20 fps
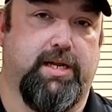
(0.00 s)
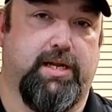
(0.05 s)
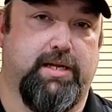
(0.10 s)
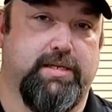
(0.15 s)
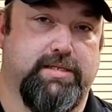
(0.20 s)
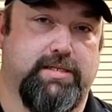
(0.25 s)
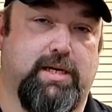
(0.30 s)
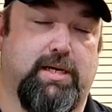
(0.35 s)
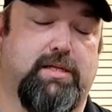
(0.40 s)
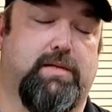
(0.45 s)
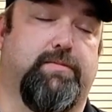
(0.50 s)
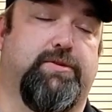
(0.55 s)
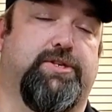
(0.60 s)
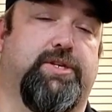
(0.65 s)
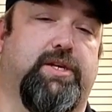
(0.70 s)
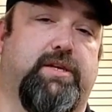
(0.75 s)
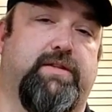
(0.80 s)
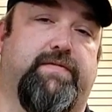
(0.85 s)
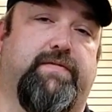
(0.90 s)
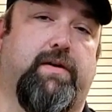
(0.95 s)
and it's not the
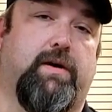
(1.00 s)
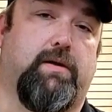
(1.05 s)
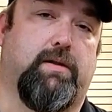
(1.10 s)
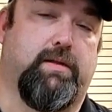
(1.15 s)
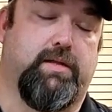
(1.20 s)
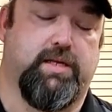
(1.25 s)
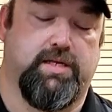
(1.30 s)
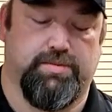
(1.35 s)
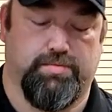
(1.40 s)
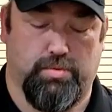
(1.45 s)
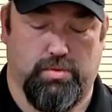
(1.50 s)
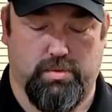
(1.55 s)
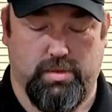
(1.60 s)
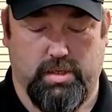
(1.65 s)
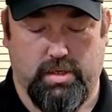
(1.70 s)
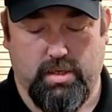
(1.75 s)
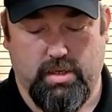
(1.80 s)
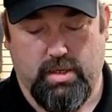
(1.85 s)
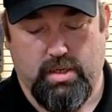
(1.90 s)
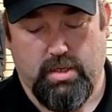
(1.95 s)
machine's fault at this point.